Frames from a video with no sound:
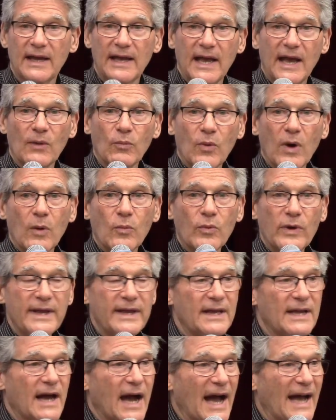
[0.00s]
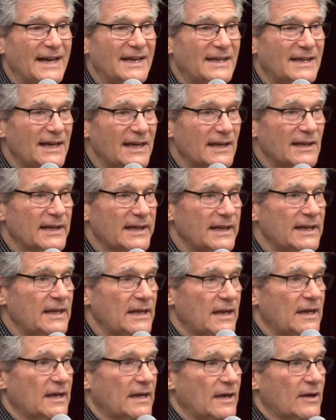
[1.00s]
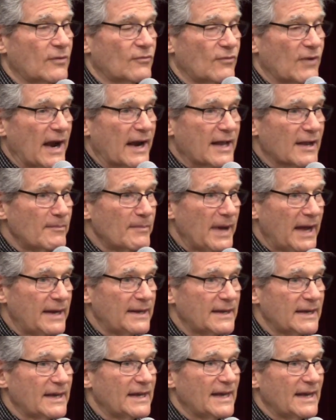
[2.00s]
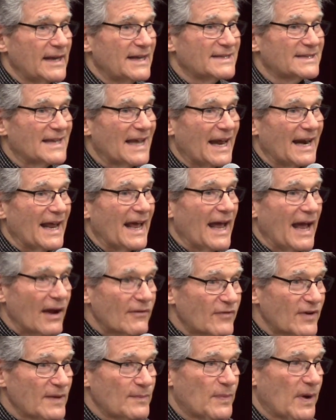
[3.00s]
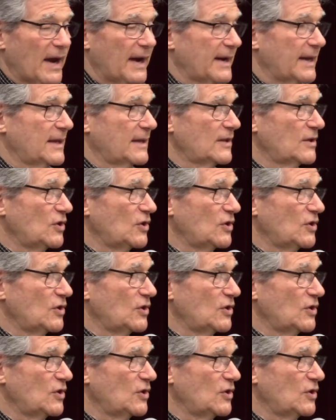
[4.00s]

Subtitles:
and what we ideally recommend is that everybody,